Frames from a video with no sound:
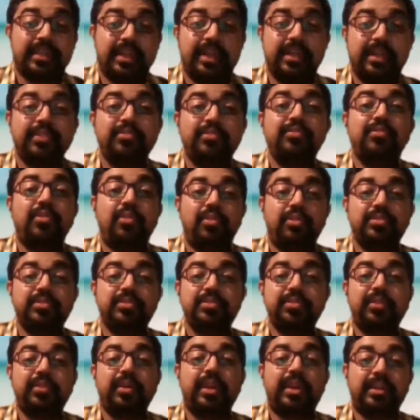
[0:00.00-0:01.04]
I would
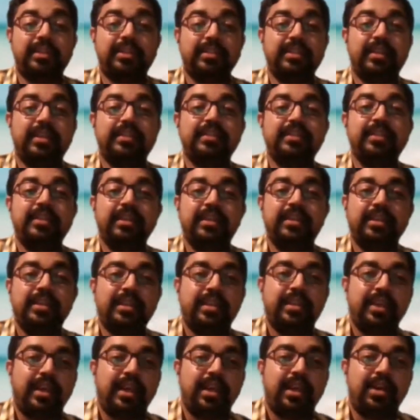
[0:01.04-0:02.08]
also add that
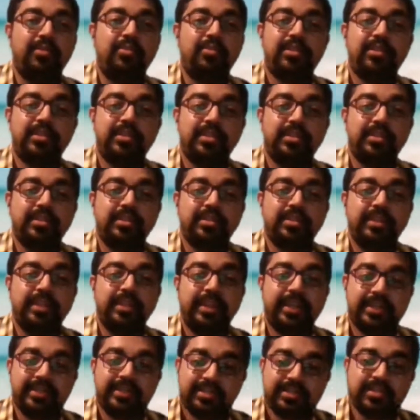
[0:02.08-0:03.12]
our
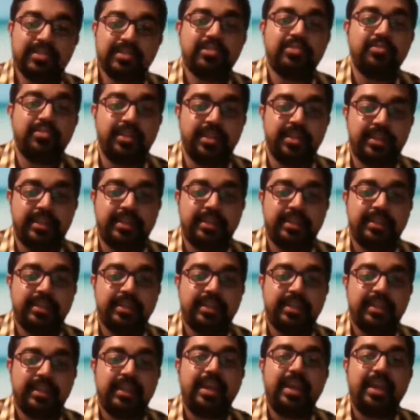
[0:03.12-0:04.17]
lecture today
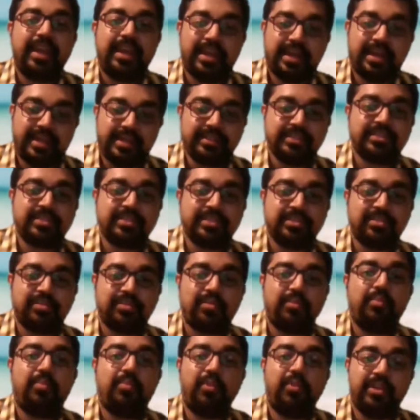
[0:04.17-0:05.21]
has
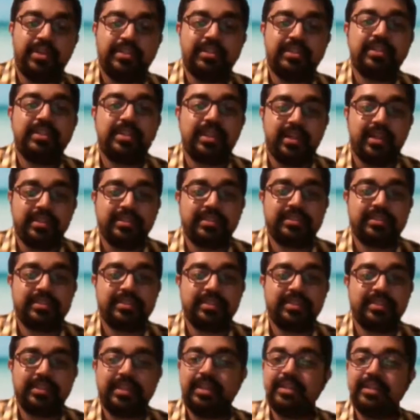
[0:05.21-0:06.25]
pointed
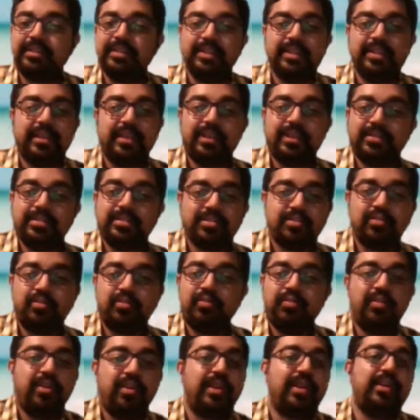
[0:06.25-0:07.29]
us that they are so
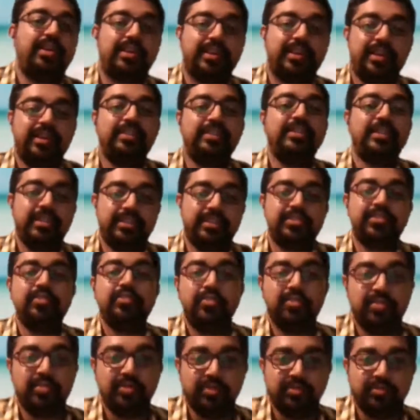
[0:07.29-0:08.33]
far and yet
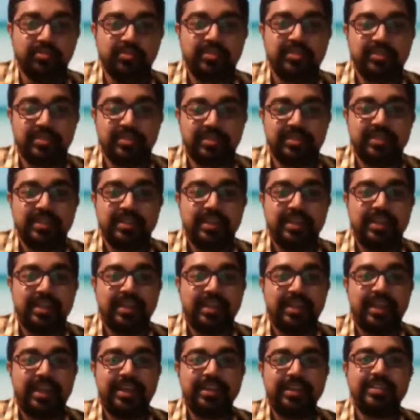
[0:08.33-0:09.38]
so close.
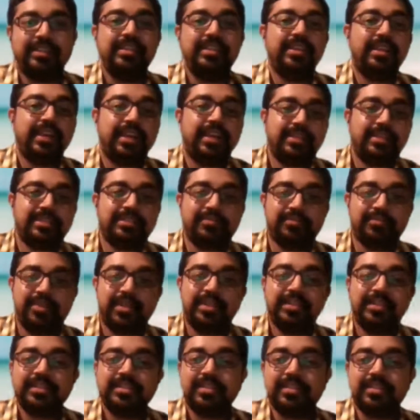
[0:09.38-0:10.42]
He has
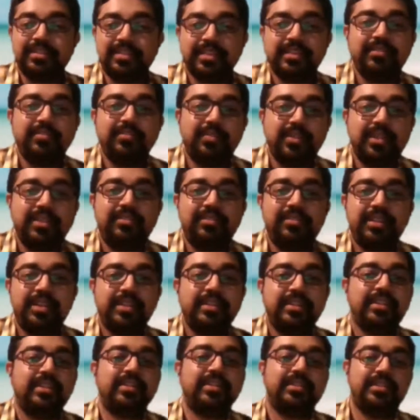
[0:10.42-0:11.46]
very successfully
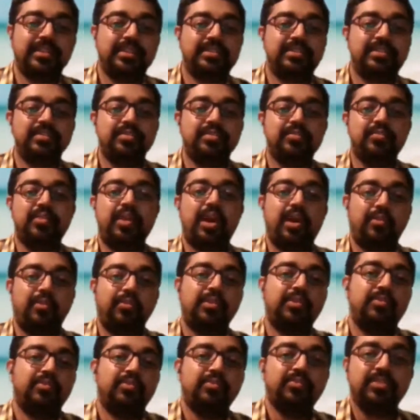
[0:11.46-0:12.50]
related this to
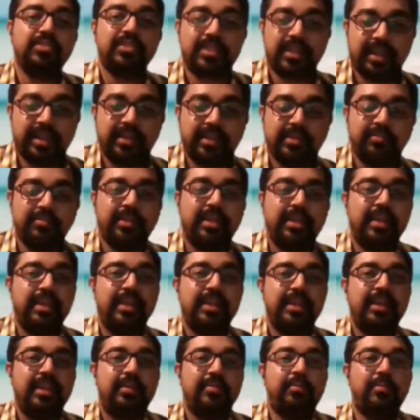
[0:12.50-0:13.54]
our own time,
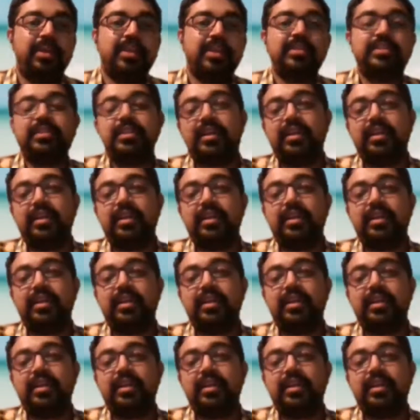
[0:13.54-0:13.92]
but